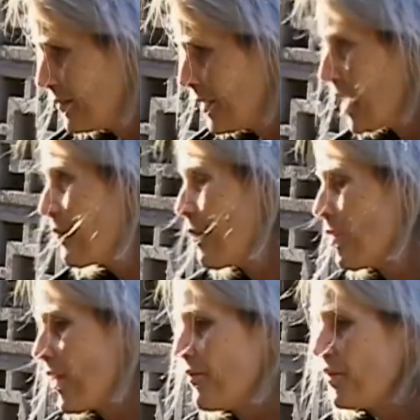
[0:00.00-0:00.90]
and I'm
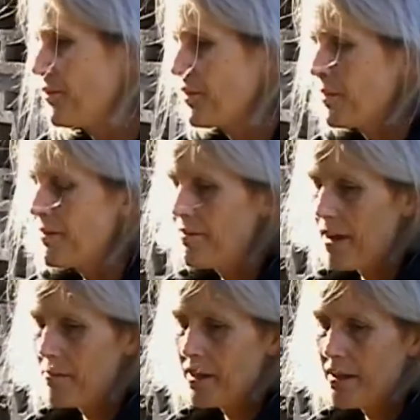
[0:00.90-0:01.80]
grateful for my
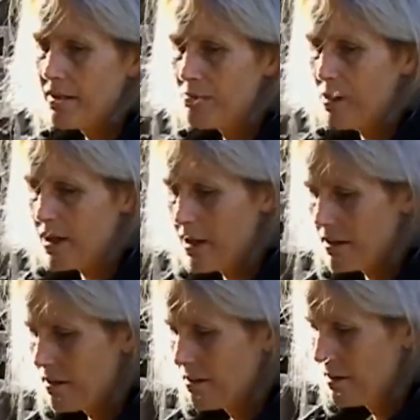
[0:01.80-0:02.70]
family to be
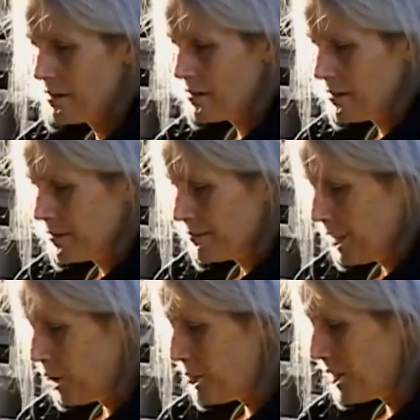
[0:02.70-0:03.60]
here
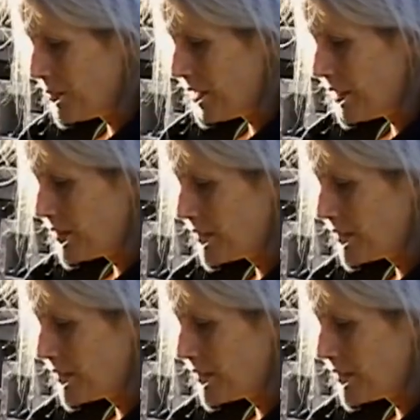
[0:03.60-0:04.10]
helping me.